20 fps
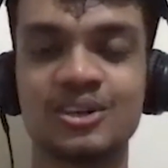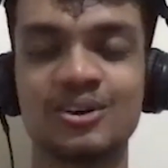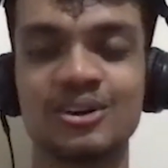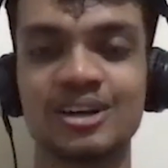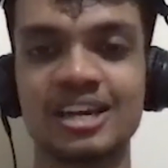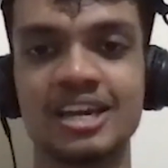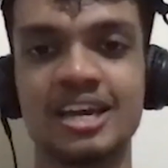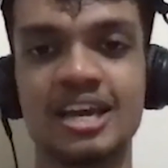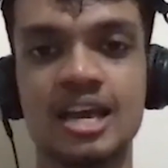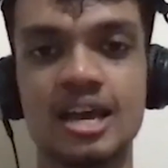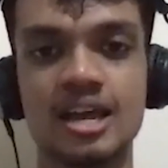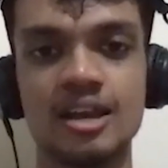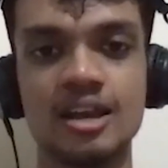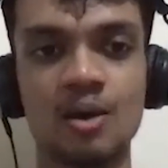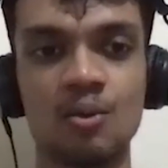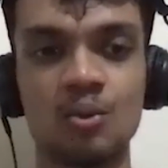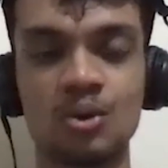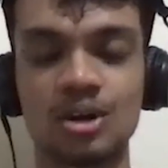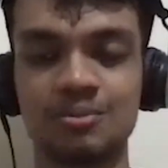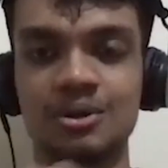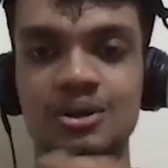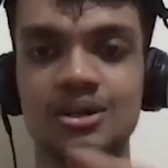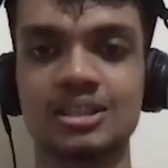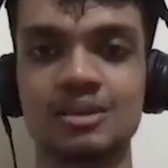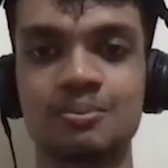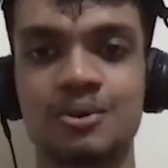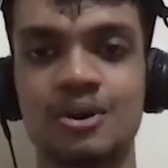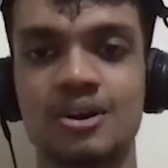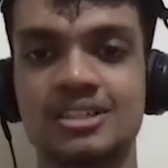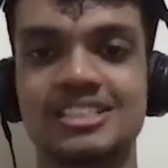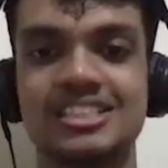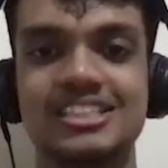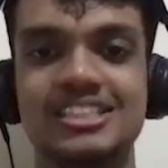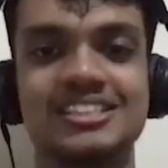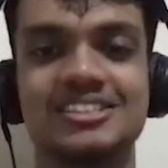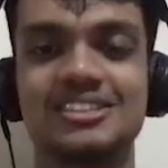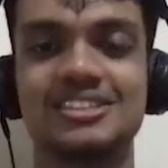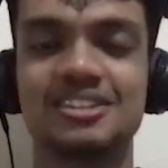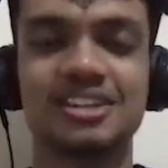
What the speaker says: Okay, now what about the proxies?